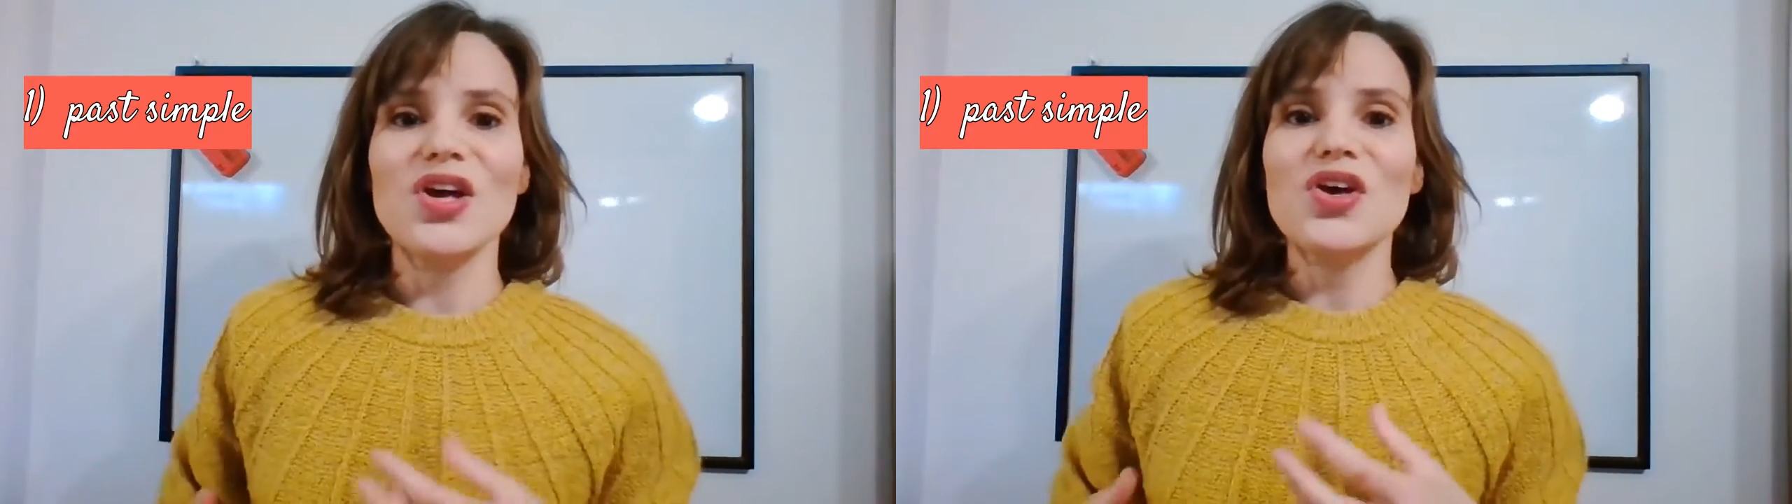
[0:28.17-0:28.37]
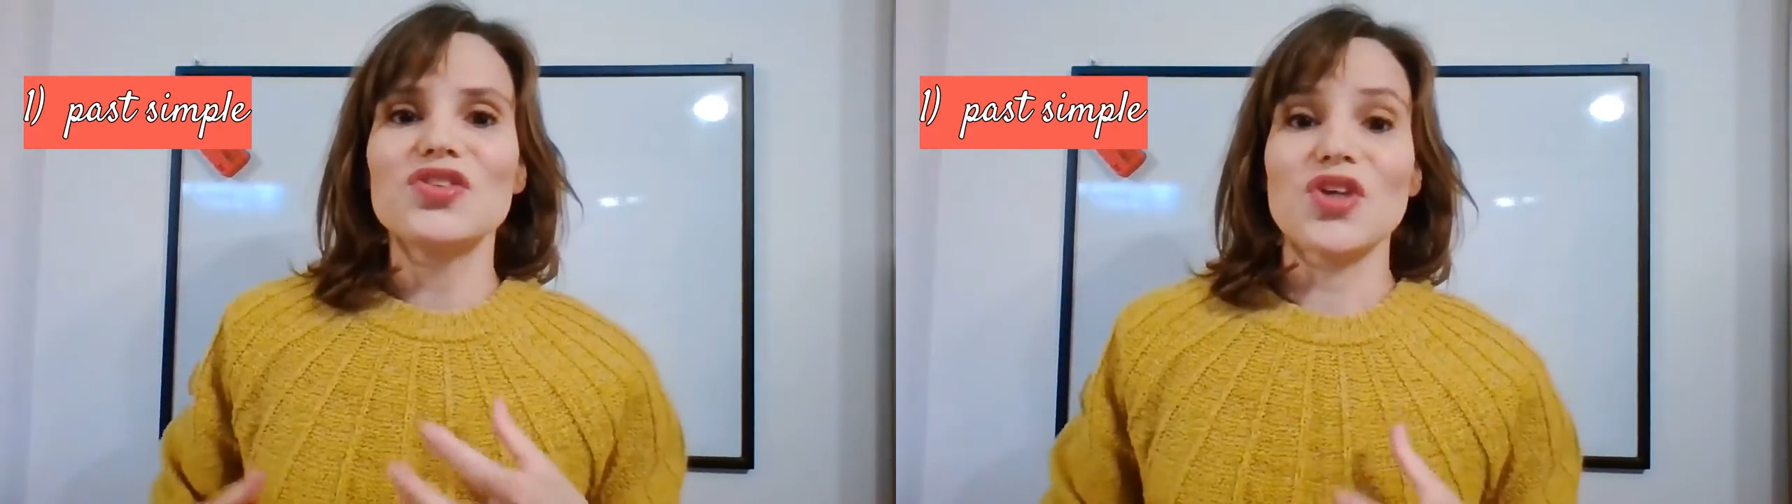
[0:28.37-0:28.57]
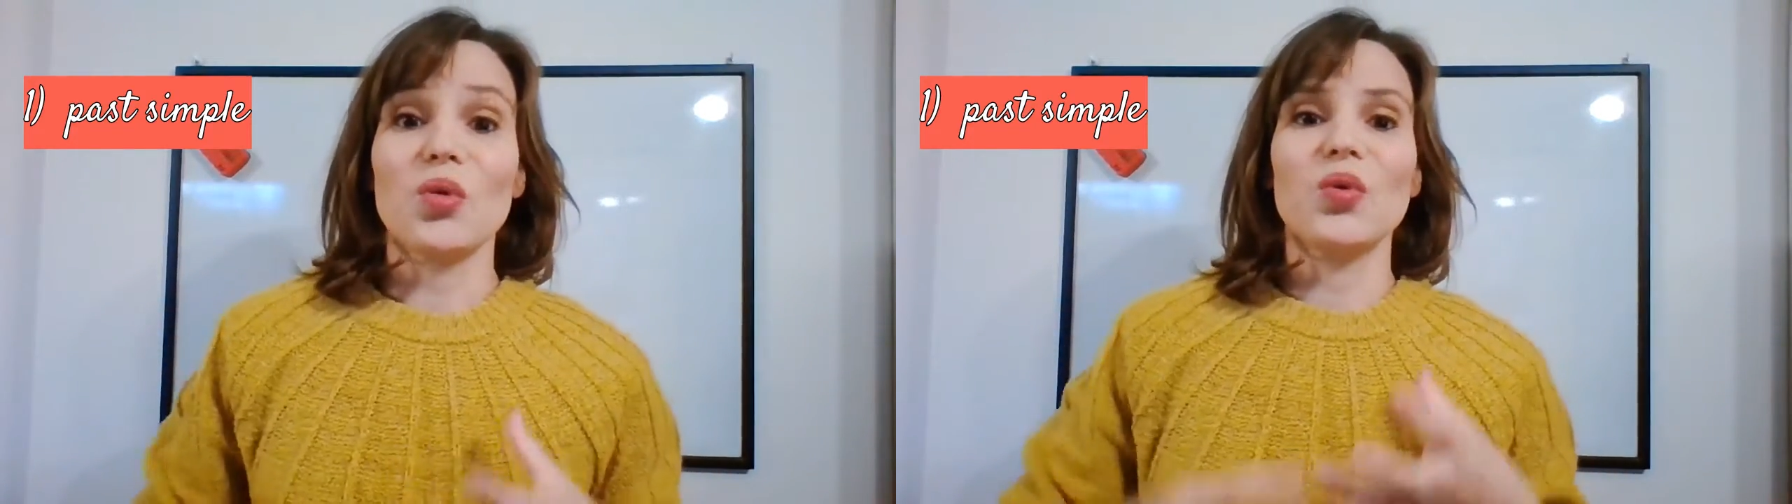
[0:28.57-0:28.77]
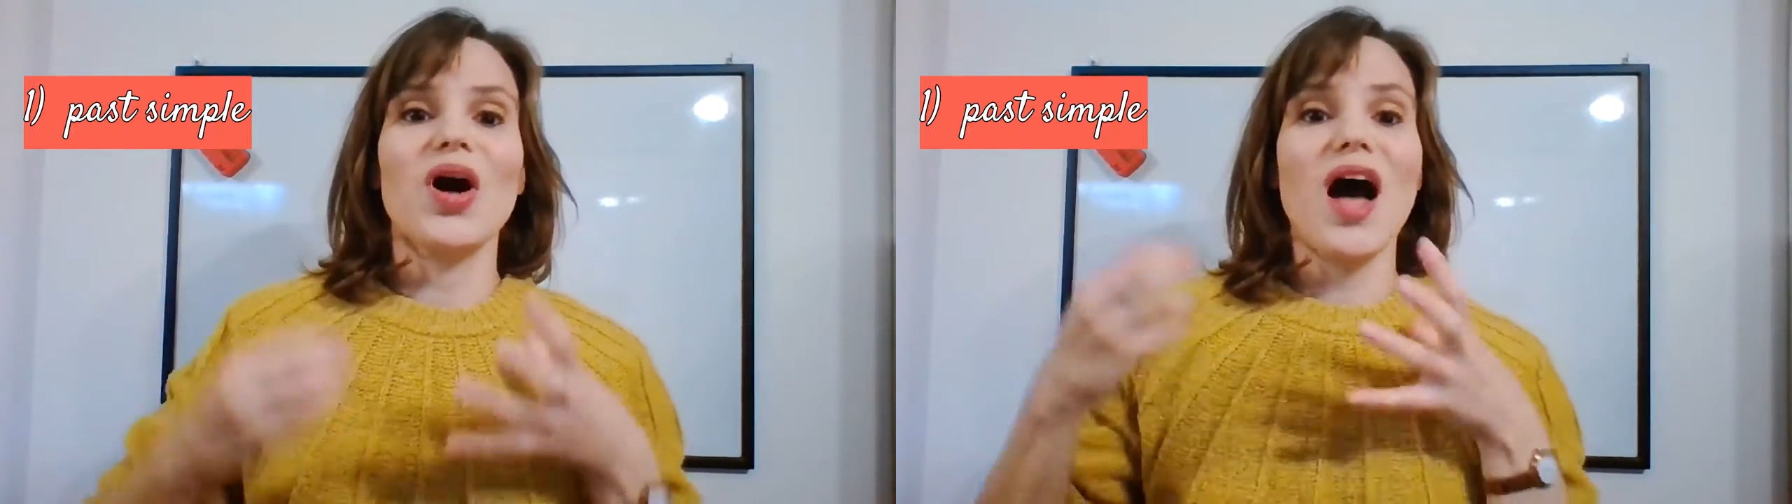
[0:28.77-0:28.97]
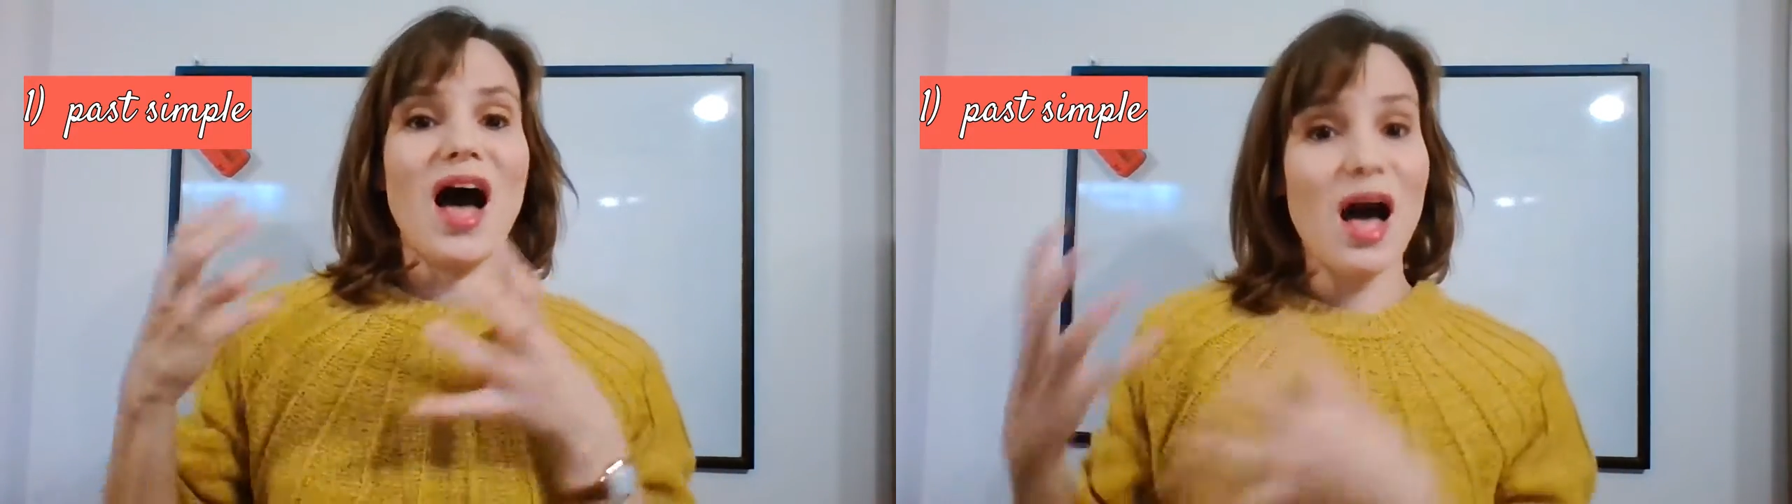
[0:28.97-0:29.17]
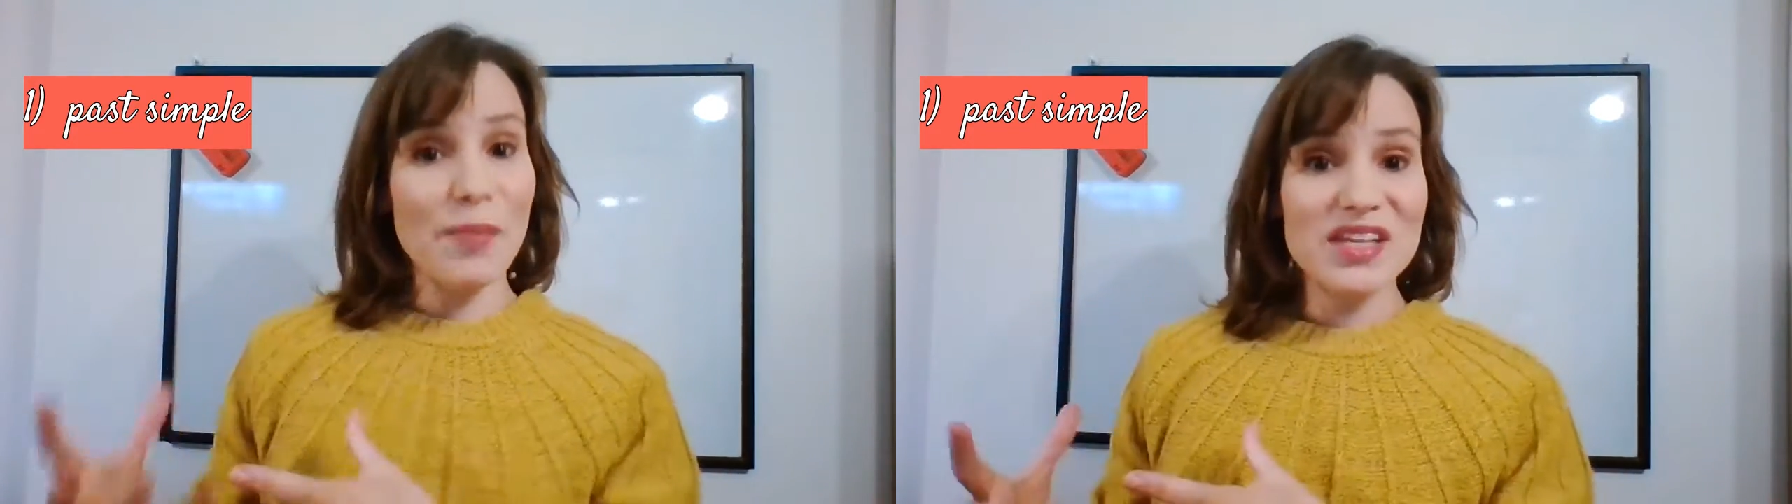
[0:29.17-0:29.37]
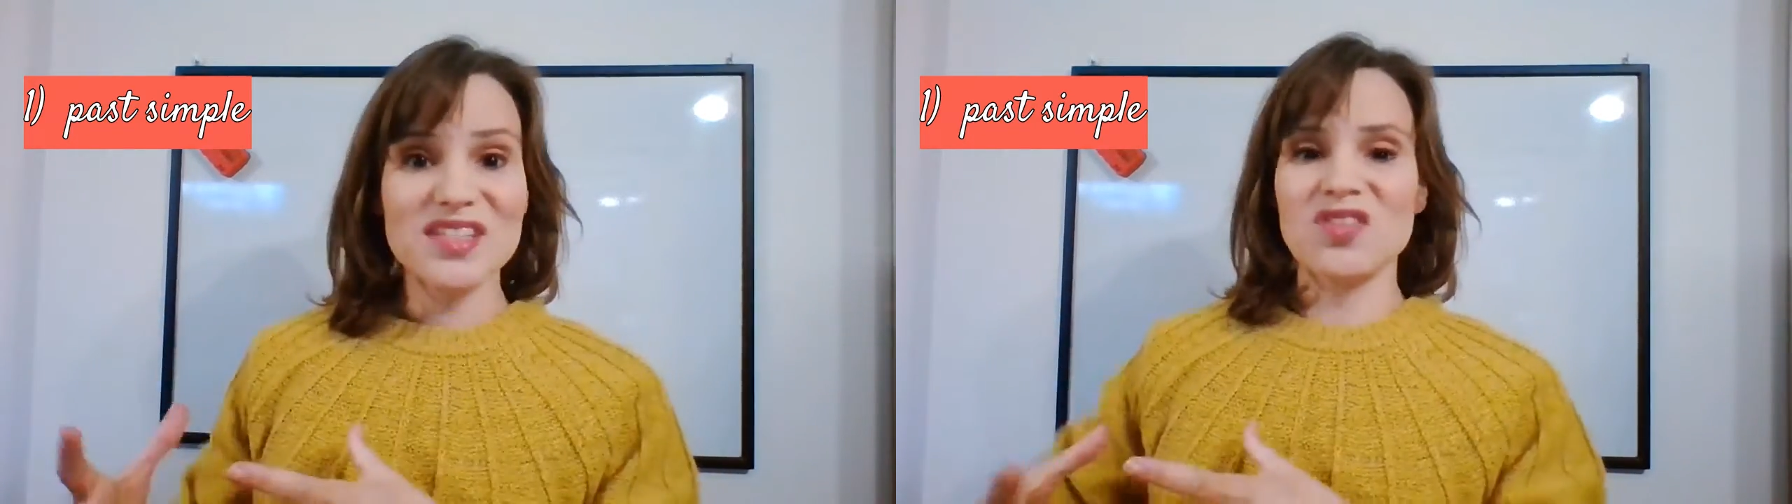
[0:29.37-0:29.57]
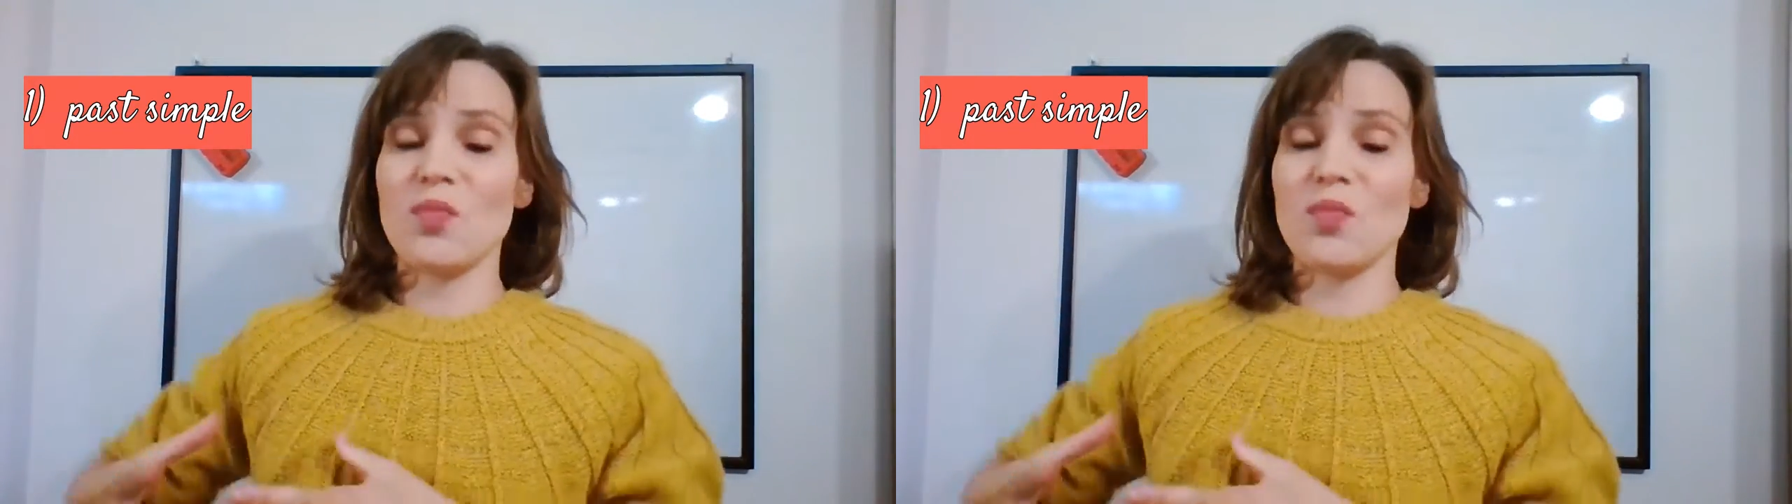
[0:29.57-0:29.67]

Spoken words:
So habits in the